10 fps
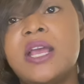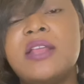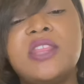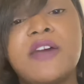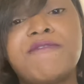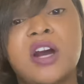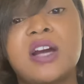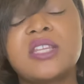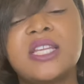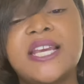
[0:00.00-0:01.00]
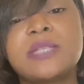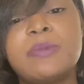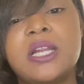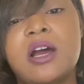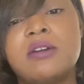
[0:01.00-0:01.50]
That further lets
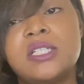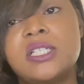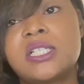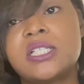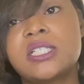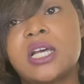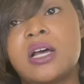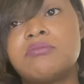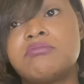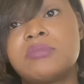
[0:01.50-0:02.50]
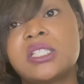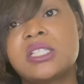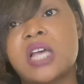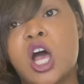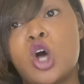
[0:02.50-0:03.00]
me know that this is
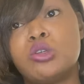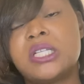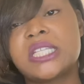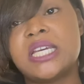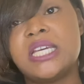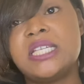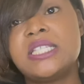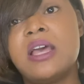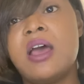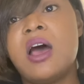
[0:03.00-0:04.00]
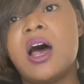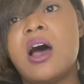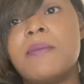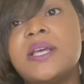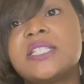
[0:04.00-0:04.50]
an old disease.
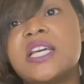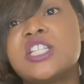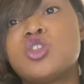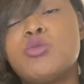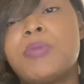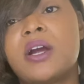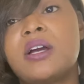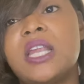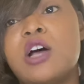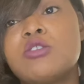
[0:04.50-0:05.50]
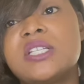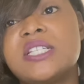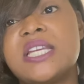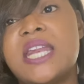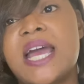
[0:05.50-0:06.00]
It said
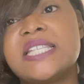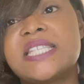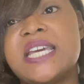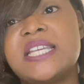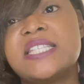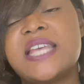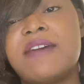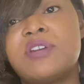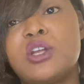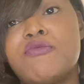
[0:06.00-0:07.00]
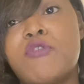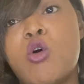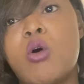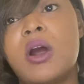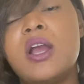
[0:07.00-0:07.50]
tuberculosis in
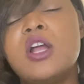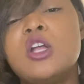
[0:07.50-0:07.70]
1974.